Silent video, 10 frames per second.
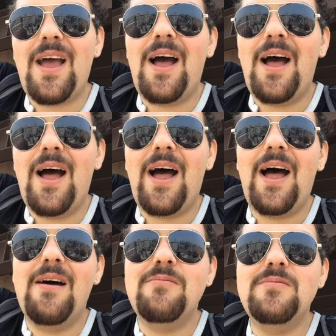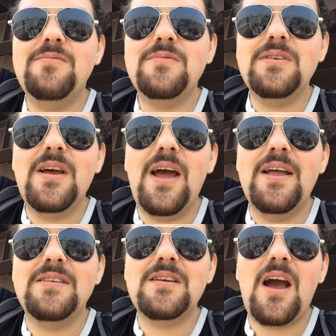um,
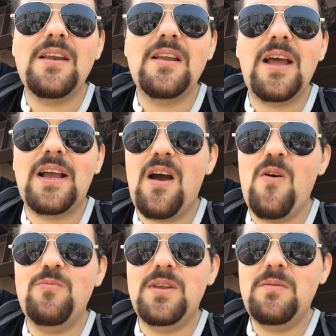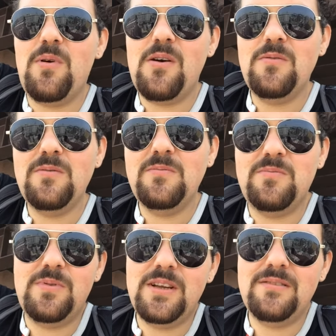it's kind of like a Home Depot
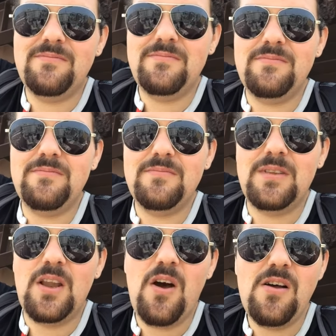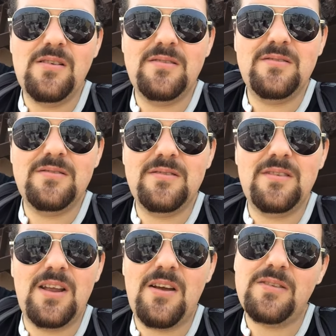but not
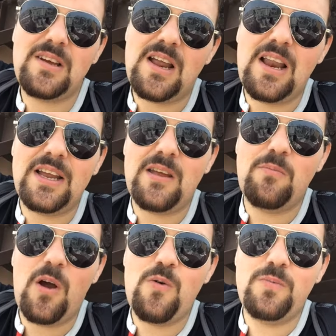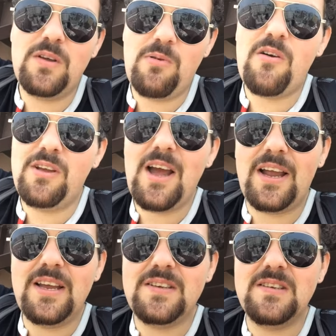you know it's kind of like Home Depot yeah
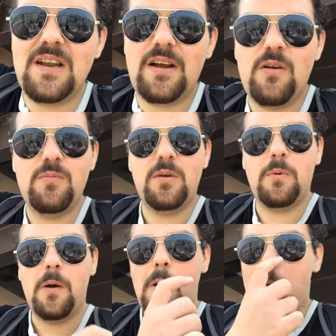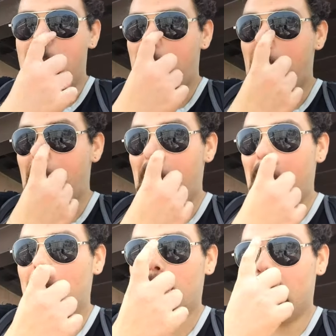I guess it's like Home Depot
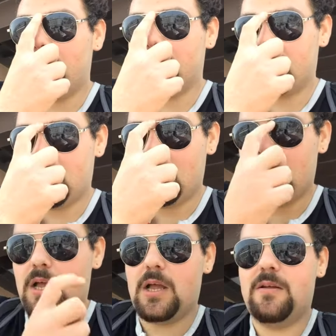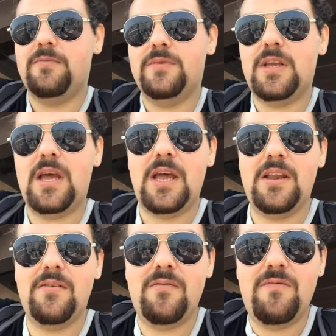um, um
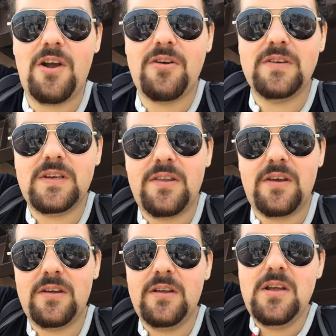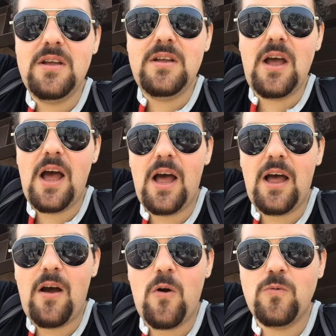and various other
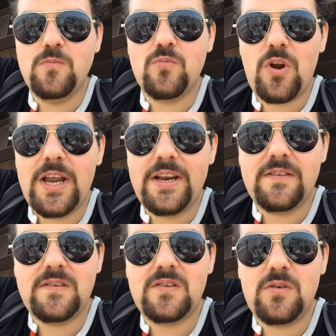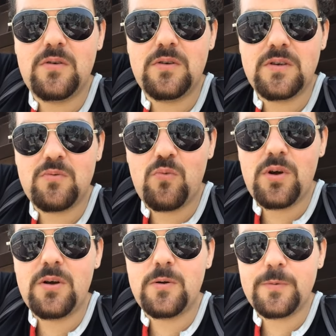uh, home related stores
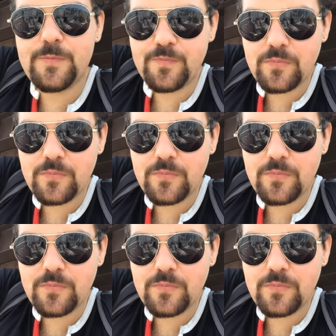will